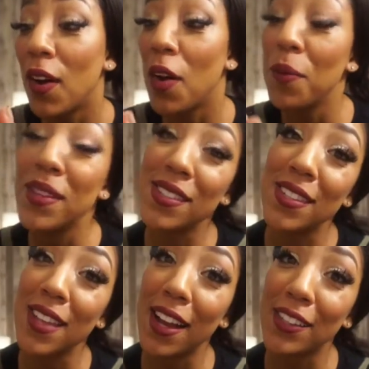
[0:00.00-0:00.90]
almonds
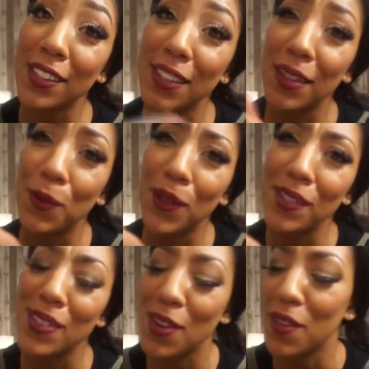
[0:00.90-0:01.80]
is actually
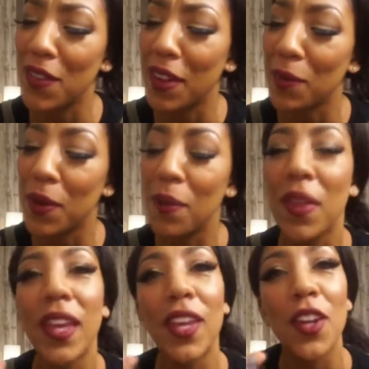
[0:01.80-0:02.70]
1 serving. But I'm
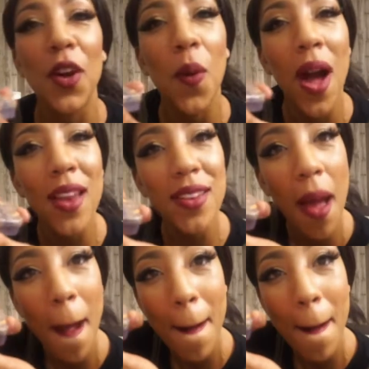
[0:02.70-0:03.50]
like, you know what?